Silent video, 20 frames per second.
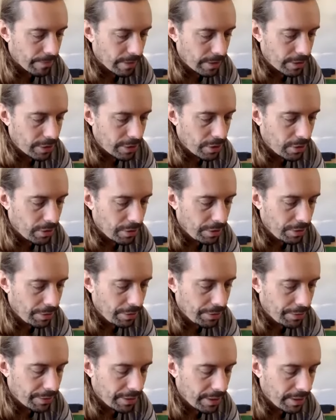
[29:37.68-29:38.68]
So
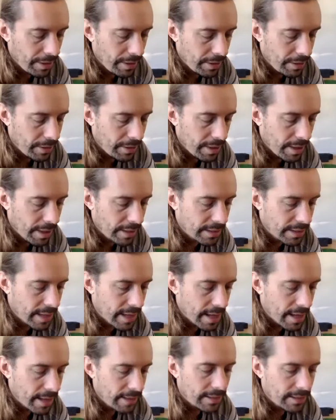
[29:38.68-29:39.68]
you're getting into that
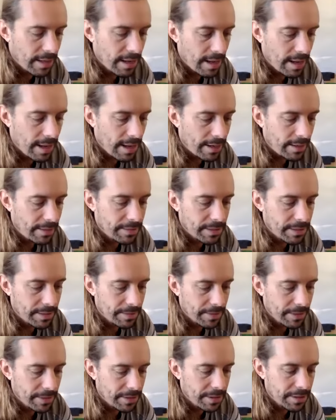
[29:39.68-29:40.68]
second side. Some
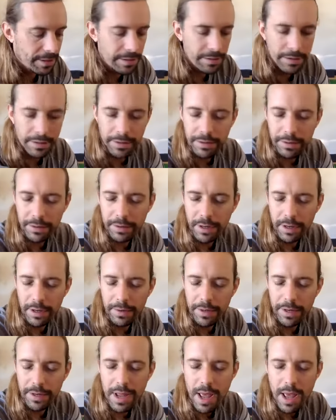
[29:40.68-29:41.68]
of you,
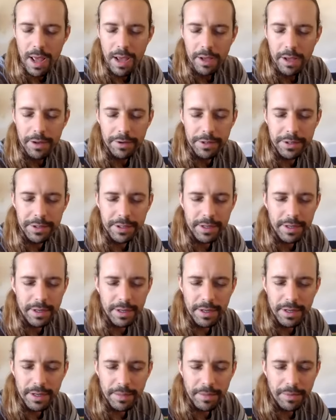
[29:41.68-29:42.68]
you're just going to
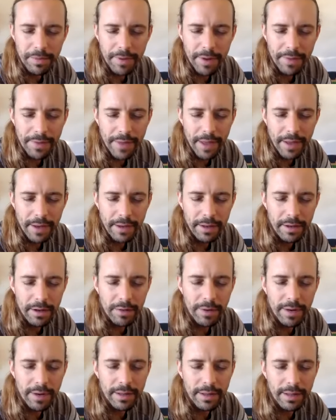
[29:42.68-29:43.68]
end up threading that needle,
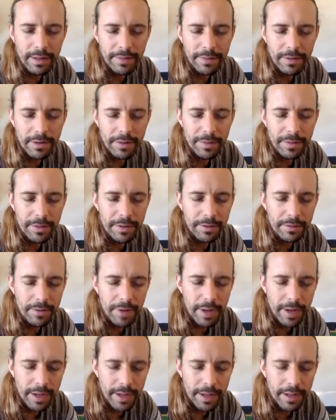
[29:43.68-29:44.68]
right? Left arm under
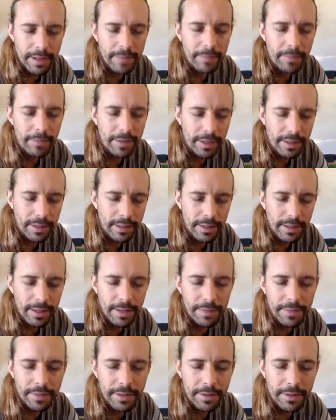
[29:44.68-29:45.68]
right, bringing the
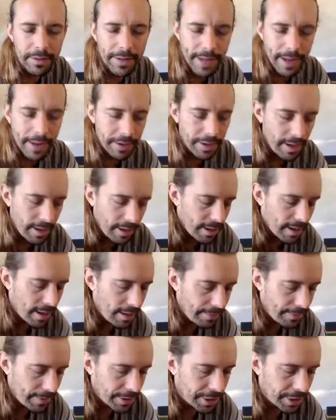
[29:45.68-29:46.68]
left ear down. You got to
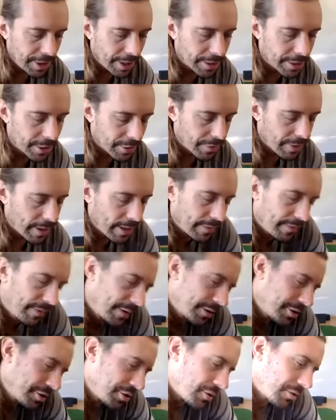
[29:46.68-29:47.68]
kind of adjust, right? If
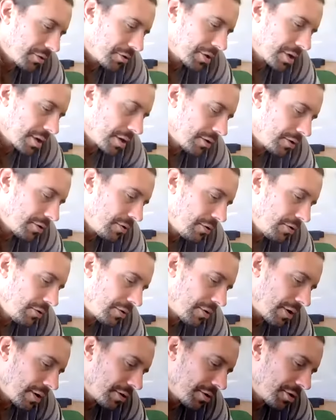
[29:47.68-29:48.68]
the shoulder's kind of too
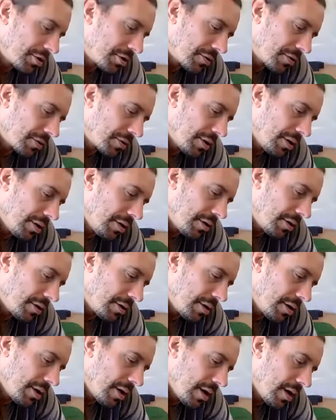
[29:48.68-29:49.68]
crunched toward the
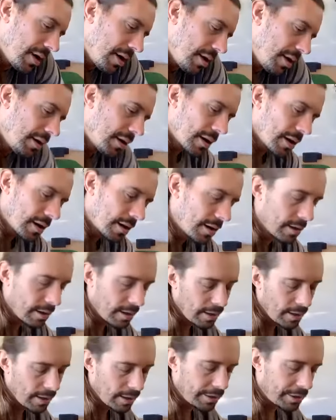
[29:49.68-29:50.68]
ear, you kind of
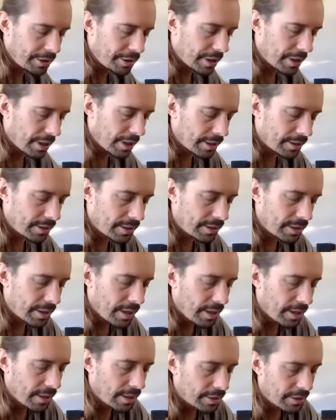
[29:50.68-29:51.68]

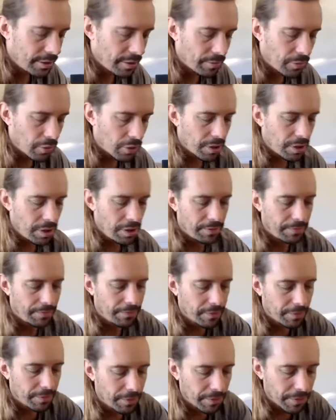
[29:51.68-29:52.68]
adjust, so you're more
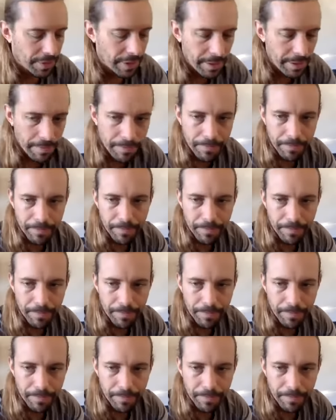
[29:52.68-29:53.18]
comfortable there.